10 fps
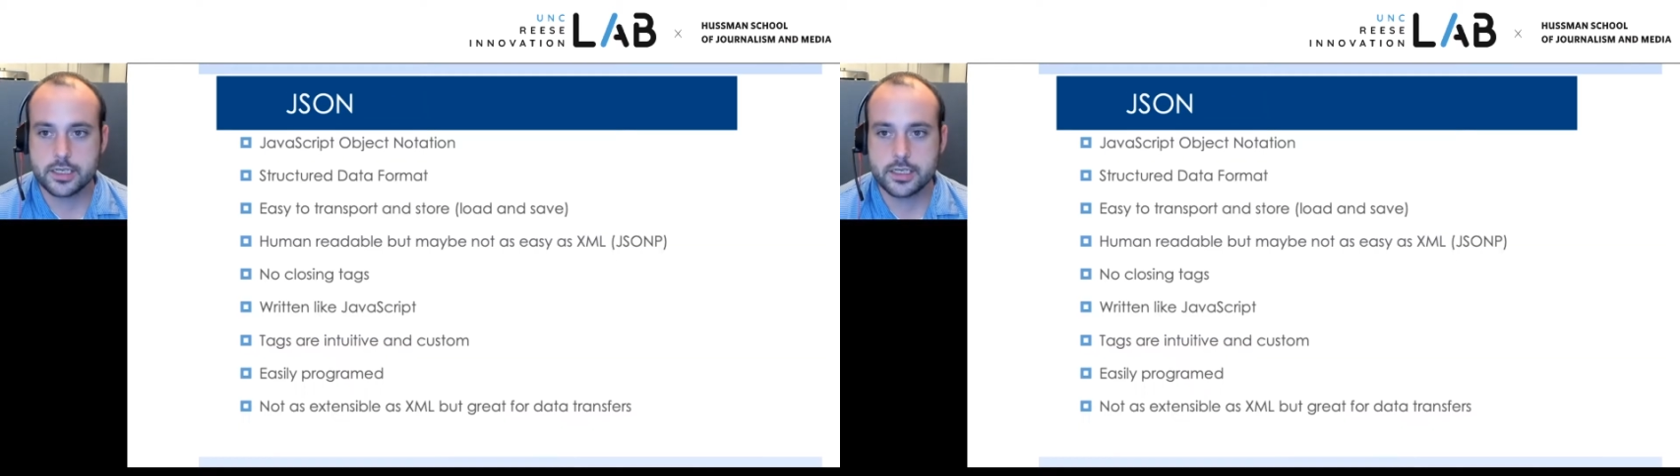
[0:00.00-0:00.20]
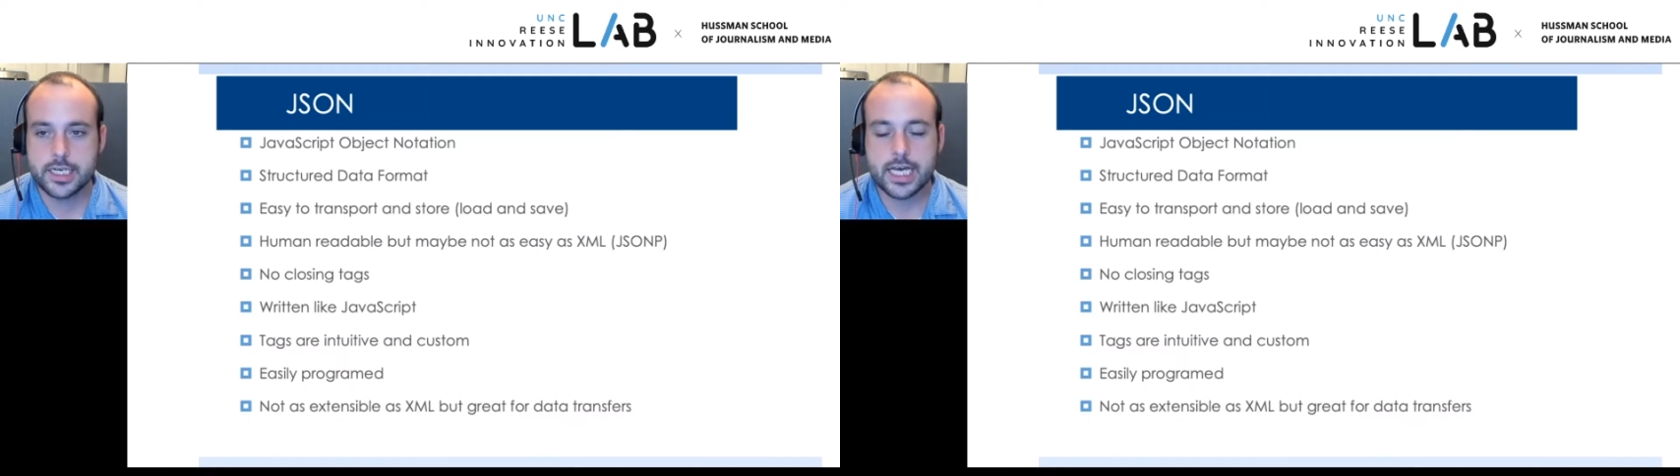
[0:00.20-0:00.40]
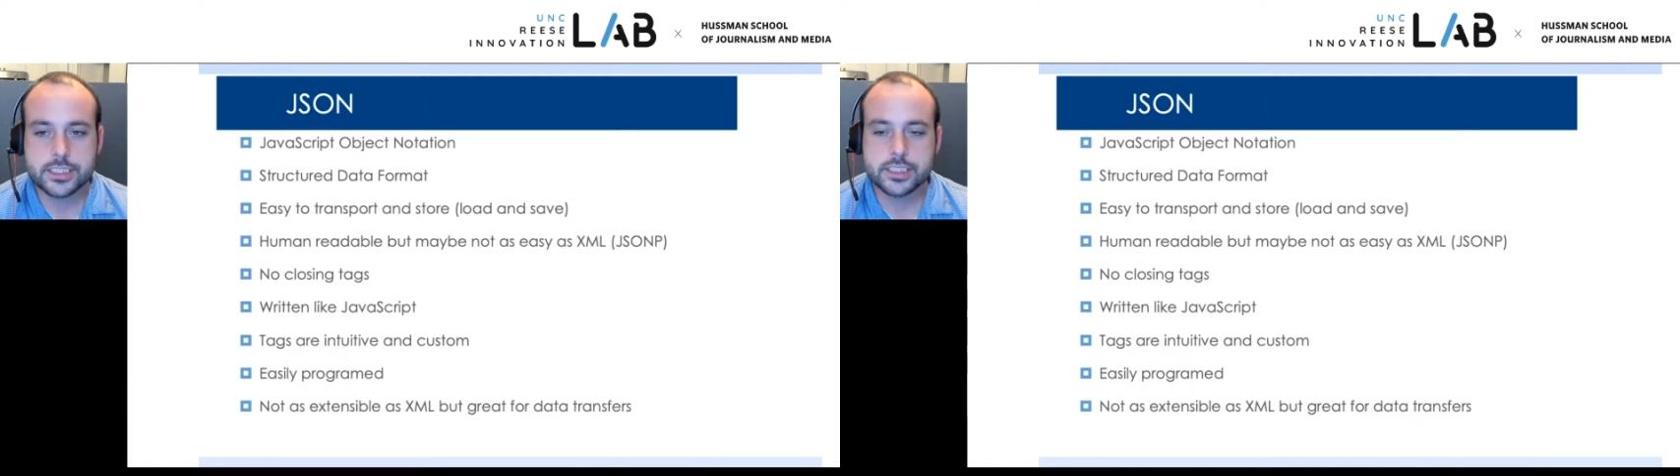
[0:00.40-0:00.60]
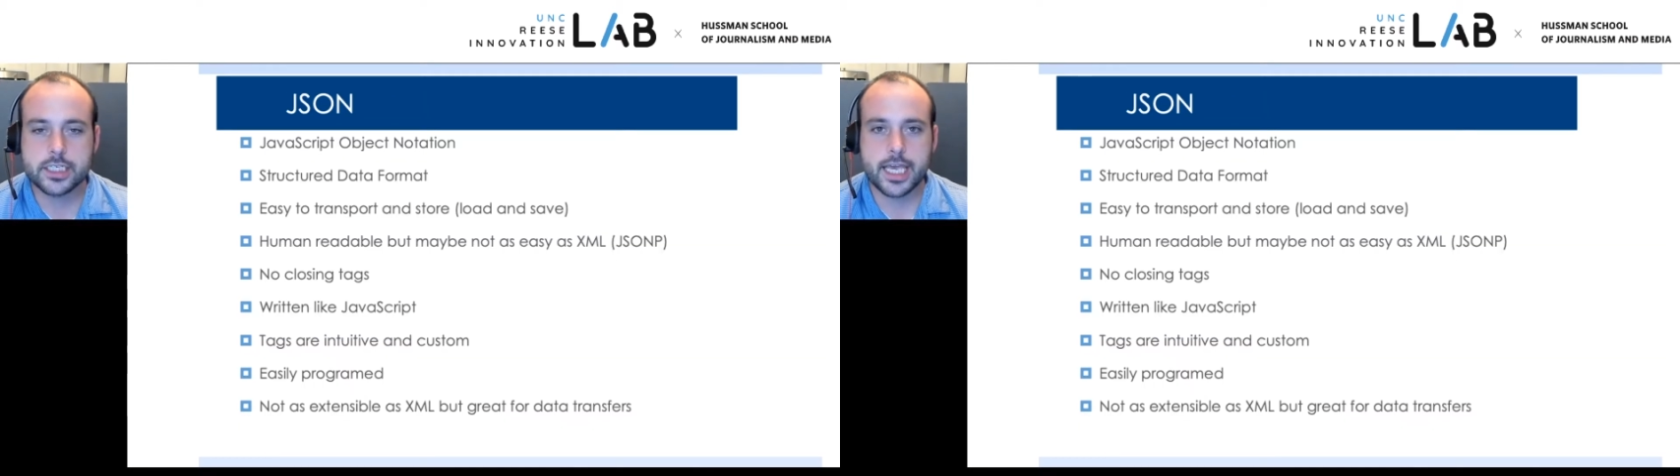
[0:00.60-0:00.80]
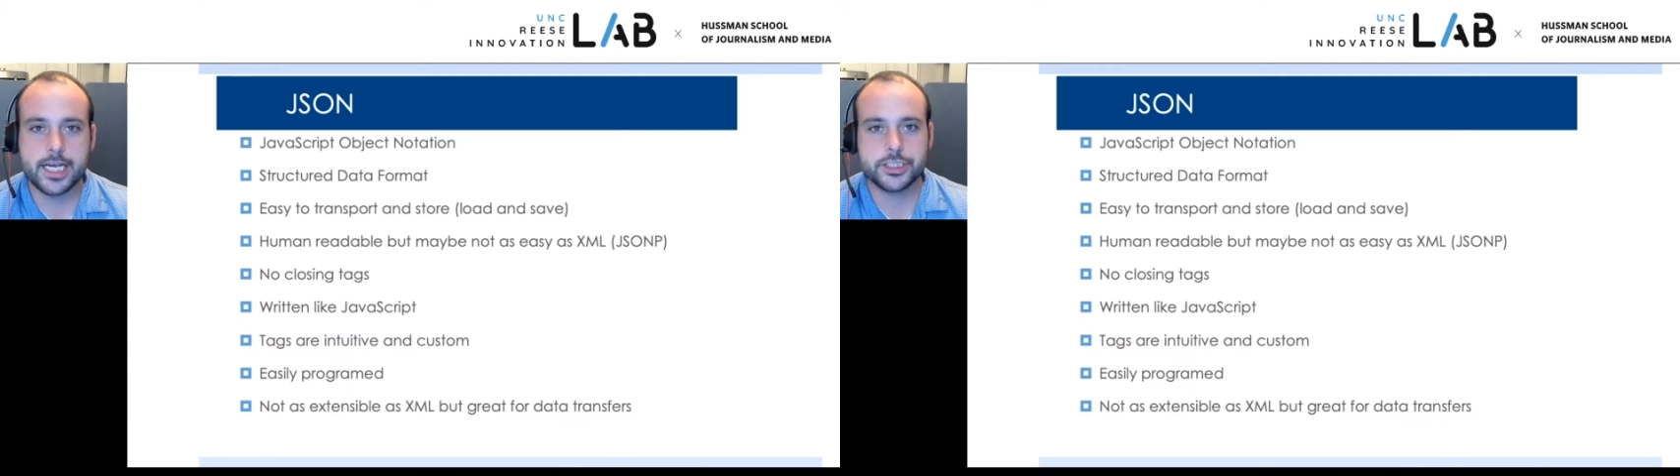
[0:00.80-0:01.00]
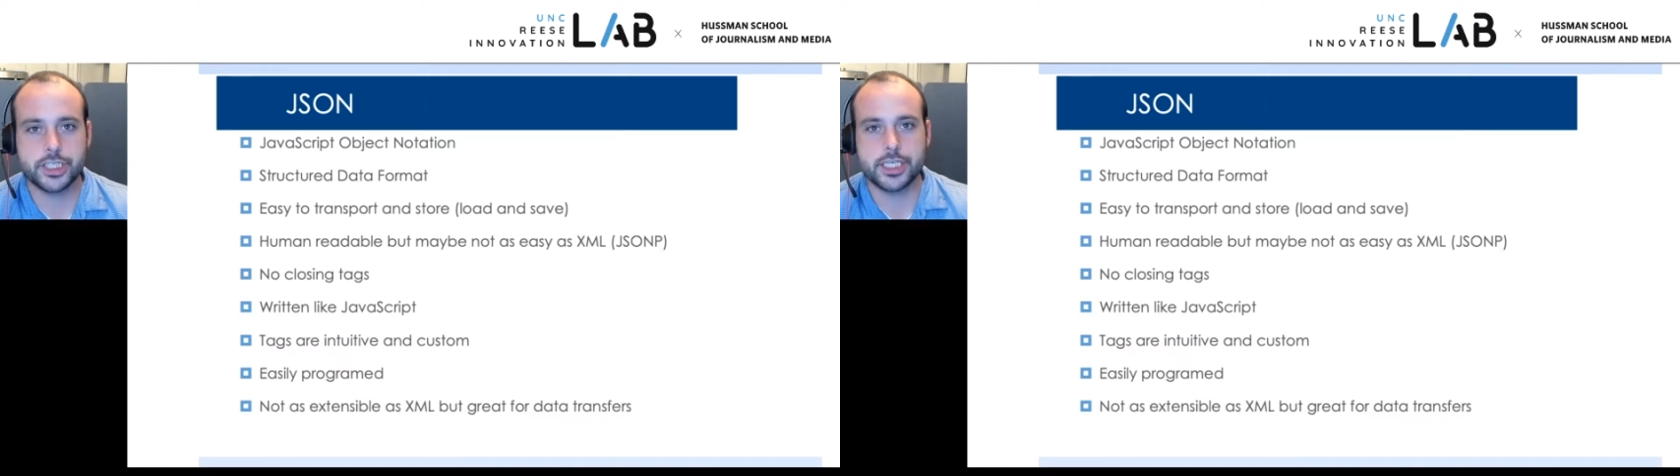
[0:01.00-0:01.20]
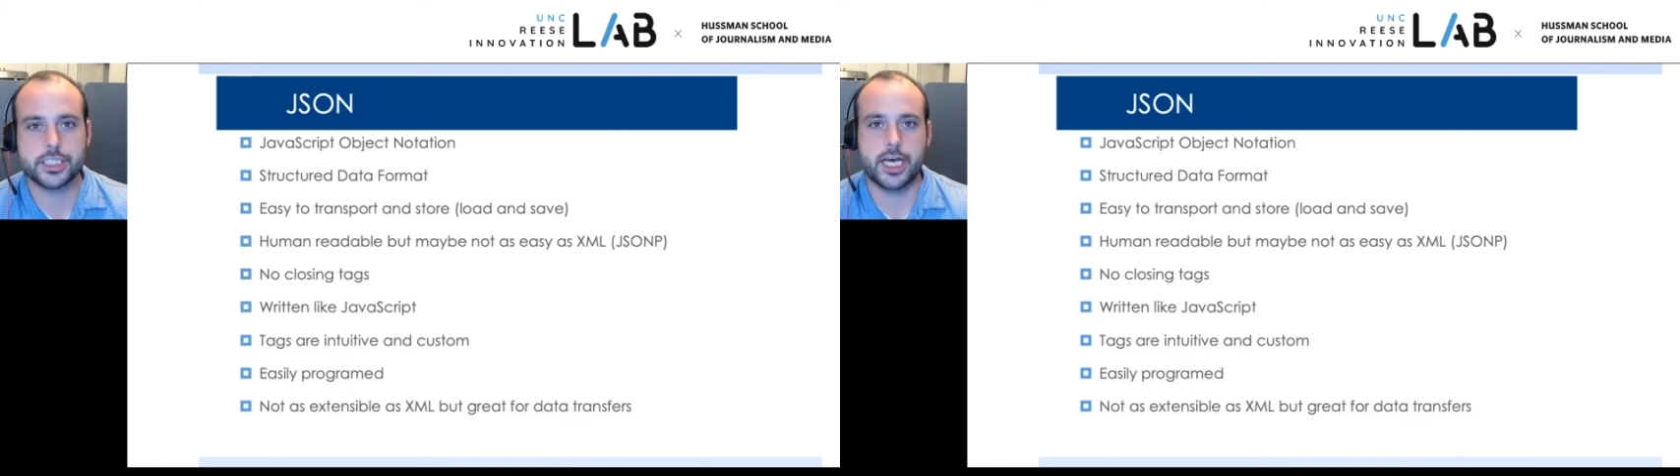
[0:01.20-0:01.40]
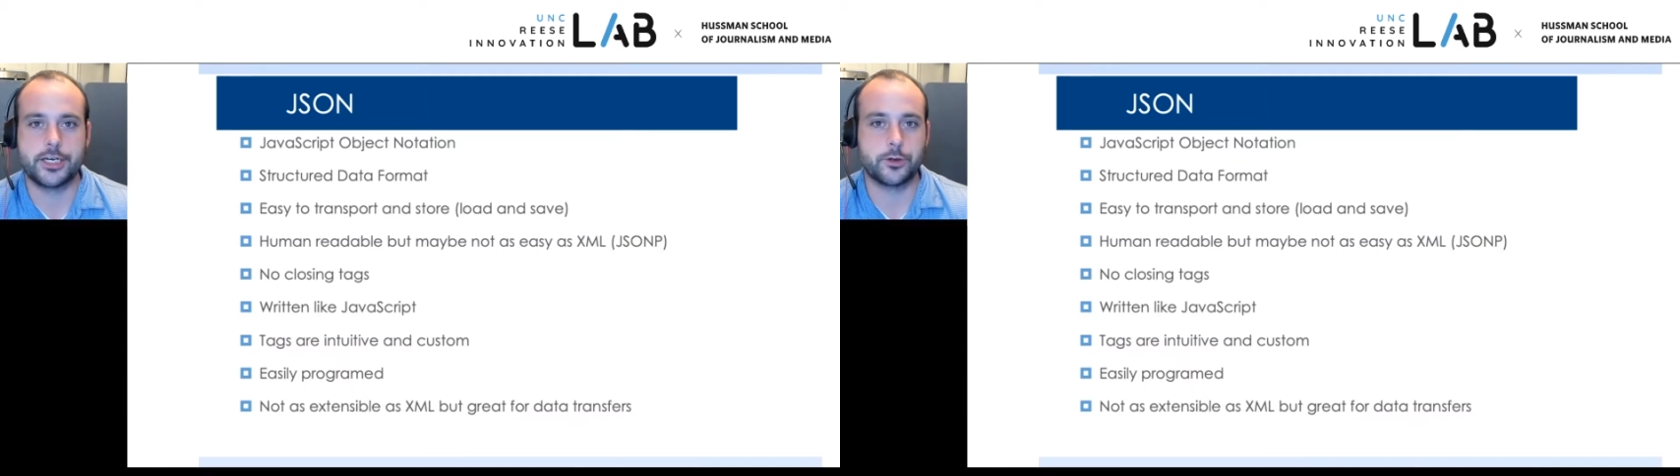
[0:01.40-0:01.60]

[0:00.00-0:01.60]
Now let's look at JSON,